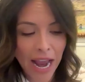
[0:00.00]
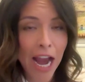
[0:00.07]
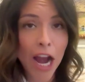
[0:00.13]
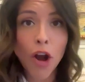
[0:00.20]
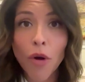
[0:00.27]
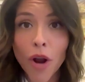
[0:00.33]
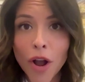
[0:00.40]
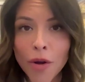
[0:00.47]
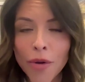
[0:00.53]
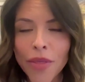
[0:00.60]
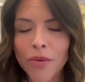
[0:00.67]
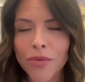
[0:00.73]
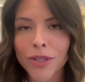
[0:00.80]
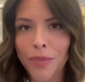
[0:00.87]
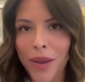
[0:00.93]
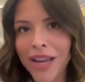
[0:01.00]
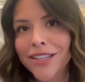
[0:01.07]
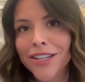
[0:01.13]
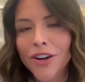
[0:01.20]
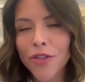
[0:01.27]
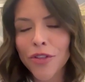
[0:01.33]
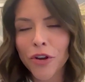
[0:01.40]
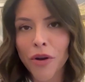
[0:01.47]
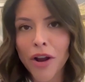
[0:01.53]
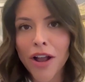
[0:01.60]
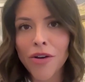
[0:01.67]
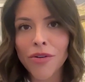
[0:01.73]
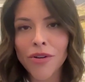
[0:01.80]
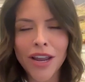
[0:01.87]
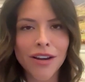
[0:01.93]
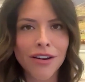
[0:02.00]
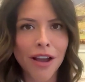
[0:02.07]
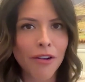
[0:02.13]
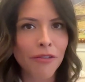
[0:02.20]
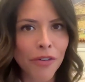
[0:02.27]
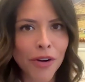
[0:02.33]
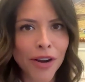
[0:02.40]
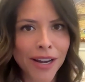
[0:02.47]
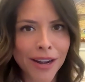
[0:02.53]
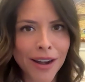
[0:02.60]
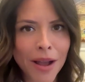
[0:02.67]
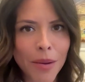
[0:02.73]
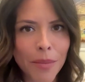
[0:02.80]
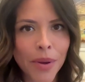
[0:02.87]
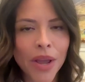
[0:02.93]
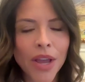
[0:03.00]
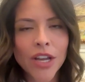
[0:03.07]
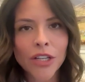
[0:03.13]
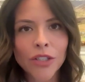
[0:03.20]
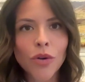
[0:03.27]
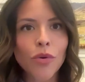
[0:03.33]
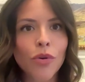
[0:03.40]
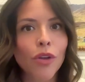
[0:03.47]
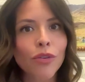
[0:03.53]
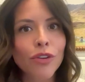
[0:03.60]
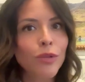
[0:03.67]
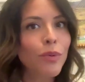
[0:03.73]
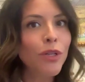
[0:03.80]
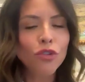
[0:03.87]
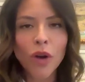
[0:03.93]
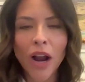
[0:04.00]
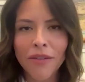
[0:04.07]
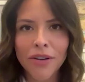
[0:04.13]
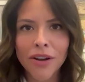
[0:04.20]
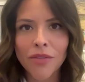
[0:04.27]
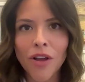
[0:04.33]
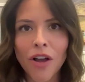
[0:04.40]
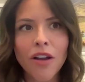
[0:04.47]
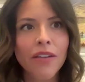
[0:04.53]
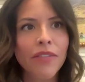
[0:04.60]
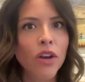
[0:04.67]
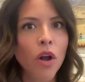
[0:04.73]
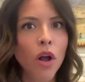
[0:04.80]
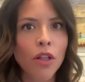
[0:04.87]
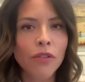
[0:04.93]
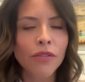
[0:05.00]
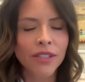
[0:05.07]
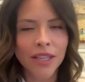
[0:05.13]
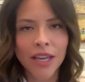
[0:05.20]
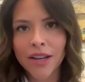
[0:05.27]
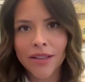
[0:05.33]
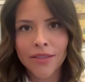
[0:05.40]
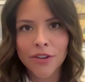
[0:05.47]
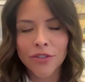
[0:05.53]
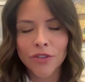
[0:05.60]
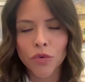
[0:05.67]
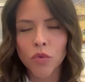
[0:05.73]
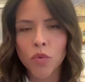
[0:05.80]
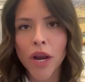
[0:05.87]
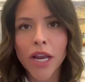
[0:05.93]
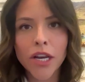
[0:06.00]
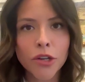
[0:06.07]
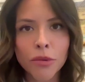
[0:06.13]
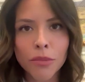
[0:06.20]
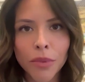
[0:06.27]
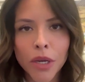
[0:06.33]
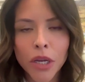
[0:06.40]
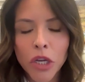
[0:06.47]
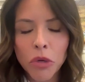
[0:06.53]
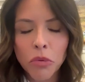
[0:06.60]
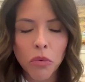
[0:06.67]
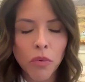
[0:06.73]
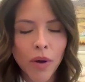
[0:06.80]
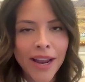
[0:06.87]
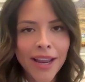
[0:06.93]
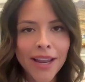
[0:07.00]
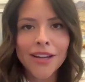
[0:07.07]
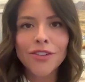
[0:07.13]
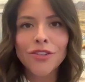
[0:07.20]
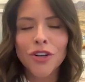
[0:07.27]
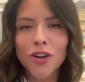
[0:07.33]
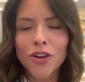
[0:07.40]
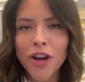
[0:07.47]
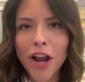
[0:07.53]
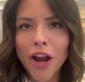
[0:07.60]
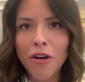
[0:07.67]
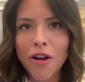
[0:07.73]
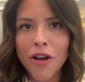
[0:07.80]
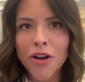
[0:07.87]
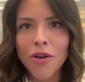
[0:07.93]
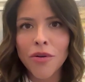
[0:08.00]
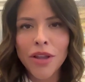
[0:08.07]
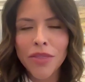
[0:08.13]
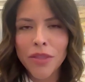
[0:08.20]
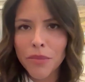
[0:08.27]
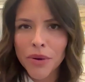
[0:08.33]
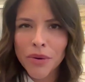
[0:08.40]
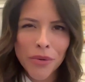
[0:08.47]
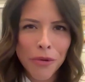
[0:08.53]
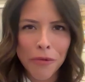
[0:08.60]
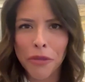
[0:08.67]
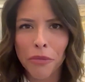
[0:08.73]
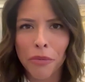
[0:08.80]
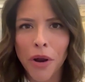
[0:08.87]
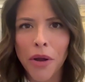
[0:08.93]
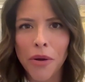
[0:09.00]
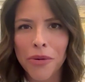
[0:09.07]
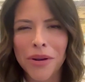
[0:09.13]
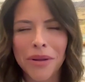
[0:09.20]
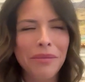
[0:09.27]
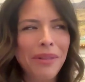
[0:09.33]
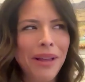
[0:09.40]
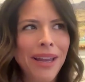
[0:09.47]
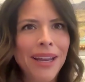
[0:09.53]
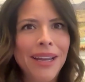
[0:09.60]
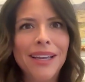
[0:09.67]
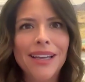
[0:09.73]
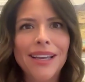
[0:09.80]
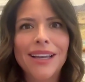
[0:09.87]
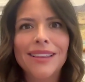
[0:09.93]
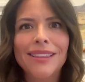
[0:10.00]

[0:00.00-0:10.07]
arrow that was painted on the ground and covering it up. So you'll just be driving along, and then all of a sudden there's a random right-hand turn arrow in the middle of the road. Like,